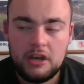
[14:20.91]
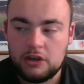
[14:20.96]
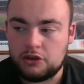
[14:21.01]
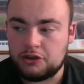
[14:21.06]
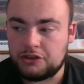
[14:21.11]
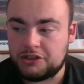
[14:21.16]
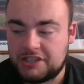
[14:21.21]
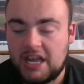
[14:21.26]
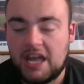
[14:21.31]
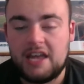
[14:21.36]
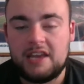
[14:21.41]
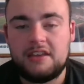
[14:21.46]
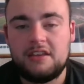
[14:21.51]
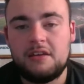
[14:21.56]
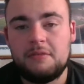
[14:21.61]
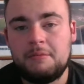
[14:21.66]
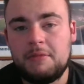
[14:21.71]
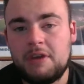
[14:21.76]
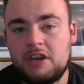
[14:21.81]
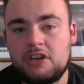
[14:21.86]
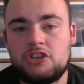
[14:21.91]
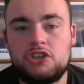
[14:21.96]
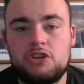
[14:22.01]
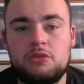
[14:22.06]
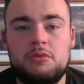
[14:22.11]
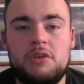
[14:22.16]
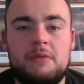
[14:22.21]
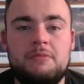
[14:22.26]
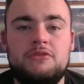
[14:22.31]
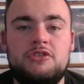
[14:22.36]
Gusted, make
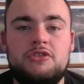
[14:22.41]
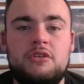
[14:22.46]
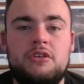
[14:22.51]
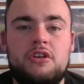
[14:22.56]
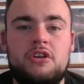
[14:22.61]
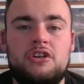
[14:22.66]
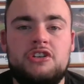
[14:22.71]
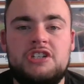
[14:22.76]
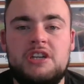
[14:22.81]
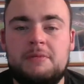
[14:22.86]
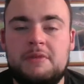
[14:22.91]
sure them two, you know,